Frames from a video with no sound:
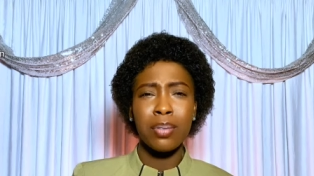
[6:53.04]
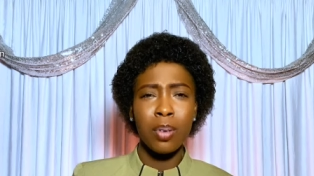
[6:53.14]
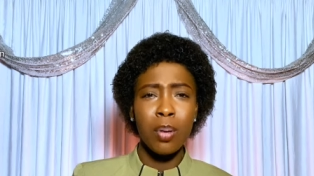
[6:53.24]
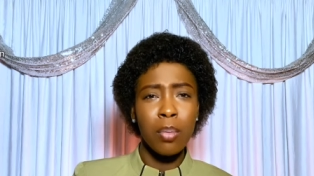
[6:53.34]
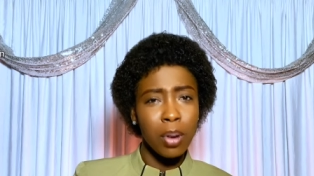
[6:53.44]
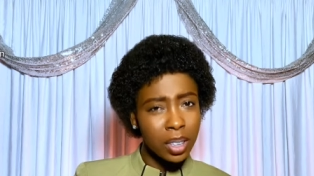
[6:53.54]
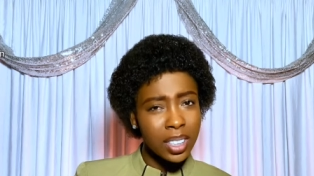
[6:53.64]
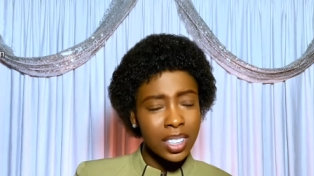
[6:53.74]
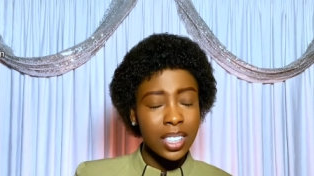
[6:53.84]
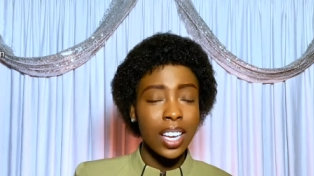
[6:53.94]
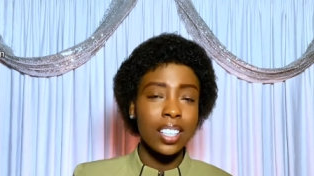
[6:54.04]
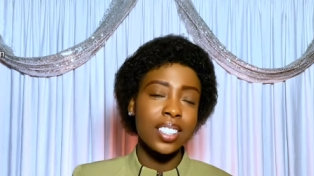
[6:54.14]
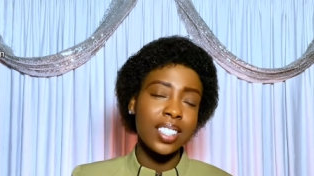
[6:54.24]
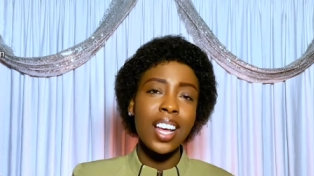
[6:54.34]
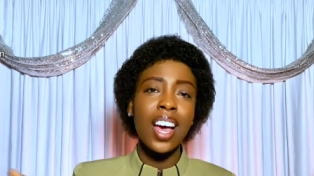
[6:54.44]
4 months.
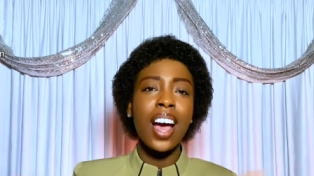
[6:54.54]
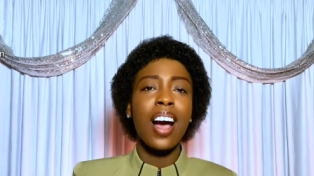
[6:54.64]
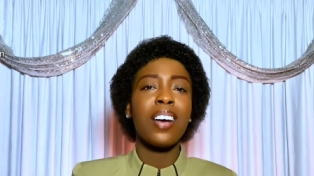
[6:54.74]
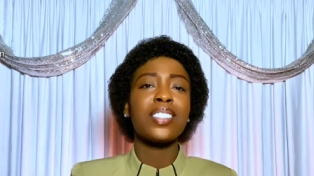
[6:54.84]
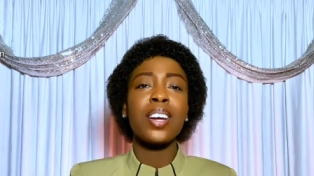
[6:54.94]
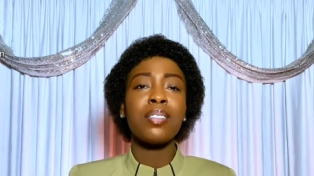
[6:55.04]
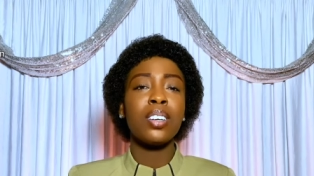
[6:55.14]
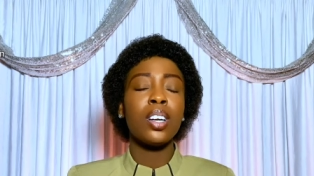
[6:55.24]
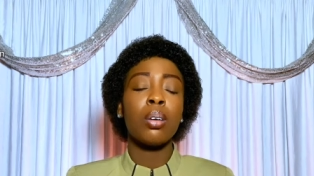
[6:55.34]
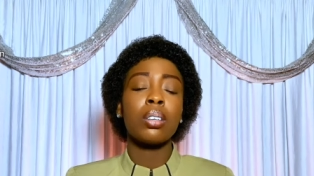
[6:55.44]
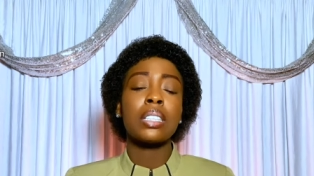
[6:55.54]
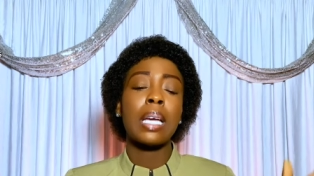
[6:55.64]
Yes, after a very long